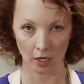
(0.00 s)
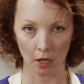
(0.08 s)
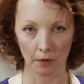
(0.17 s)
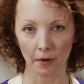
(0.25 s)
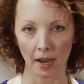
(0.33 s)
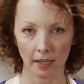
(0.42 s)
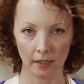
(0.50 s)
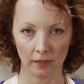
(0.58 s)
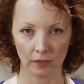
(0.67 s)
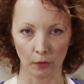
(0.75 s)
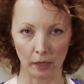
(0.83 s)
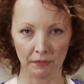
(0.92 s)
All right,
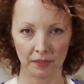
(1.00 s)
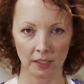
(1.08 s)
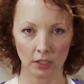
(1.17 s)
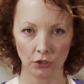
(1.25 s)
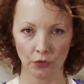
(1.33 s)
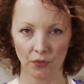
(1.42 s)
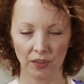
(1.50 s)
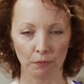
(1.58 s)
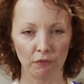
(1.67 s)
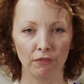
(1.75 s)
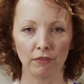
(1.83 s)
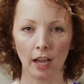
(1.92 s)
so I've seen just
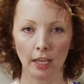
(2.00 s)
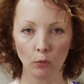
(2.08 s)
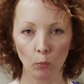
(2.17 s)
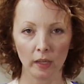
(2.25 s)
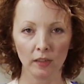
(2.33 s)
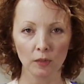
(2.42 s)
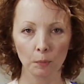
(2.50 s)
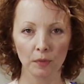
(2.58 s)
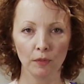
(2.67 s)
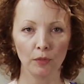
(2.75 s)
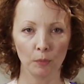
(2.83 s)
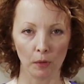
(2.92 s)
some fine
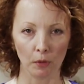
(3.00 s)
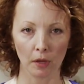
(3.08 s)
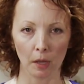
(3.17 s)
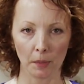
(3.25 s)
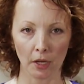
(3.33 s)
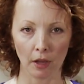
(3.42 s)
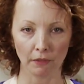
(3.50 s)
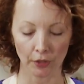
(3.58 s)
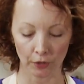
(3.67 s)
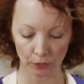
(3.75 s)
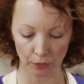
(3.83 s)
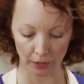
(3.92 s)
wisps of smoke coming off of
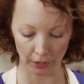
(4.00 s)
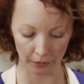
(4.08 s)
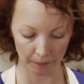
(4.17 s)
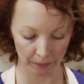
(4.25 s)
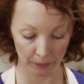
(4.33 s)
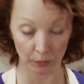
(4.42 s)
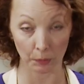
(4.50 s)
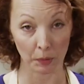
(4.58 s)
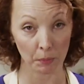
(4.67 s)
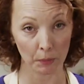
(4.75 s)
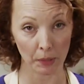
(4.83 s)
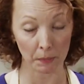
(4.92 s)
this griddle, so I'm
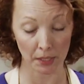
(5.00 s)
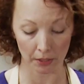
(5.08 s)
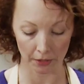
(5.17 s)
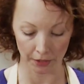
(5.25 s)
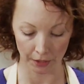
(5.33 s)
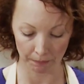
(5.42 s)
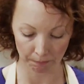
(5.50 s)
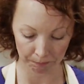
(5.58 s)
gonna put my meat on here.